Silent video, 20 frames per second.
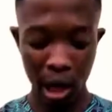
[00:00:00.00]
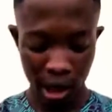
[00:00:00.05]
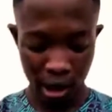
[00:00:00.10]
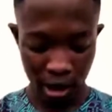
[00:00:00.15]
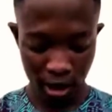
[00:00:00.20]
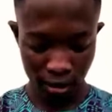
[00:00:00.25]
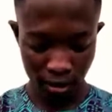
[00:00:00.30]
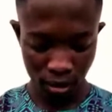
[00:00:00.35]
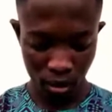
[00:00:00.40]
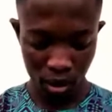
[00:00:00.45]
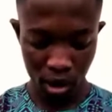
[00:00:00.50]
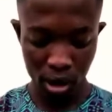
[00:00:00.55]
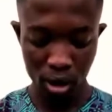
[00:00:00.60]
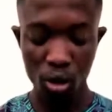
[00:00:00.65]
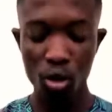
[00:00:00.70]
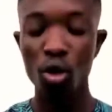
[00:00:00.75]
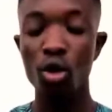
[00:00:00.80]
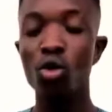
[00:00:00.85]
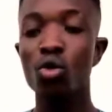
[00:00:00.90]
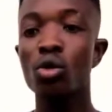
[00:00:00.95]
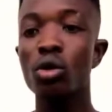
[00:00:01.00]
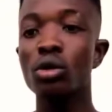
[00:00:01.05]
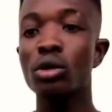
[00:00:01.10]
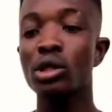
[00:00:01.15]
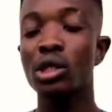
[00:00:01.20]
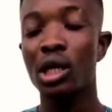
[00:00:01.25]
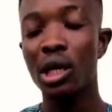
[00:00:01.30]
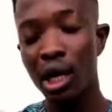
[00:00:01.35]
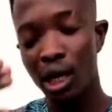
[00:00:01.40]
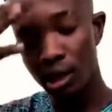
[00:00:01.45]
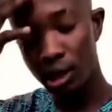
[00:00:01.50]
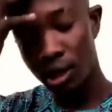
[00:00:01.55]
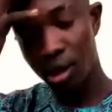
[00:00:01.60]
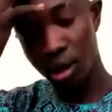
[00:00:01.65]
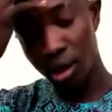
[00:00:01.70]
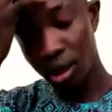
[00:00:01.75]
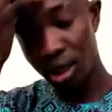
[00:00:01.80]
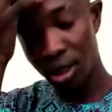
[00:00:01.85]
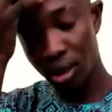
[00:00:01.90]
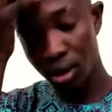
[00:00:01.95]
and the third one,
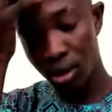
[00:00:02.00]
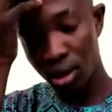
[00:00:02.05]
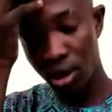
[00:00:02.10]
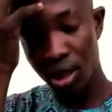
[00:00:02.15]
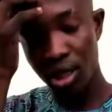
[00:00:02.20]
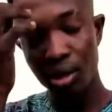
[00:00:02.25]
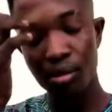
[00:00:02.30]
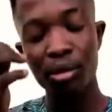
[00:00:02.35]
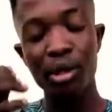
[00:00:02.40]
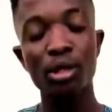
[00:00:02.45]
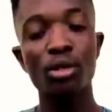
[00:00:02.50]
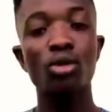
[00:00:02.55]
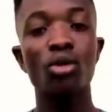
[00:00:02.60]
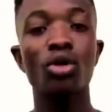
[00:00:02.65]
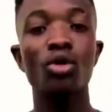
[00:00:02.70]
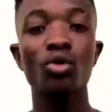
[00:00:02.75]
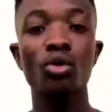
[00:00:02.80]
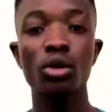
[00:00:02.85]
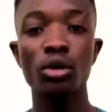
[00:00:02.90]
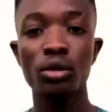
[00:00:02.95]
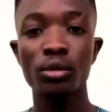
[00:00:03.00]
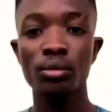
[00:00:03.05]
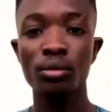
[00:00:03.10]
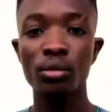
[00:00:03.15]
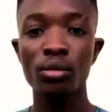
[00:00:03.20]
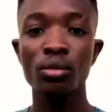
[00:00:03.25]
the main third one,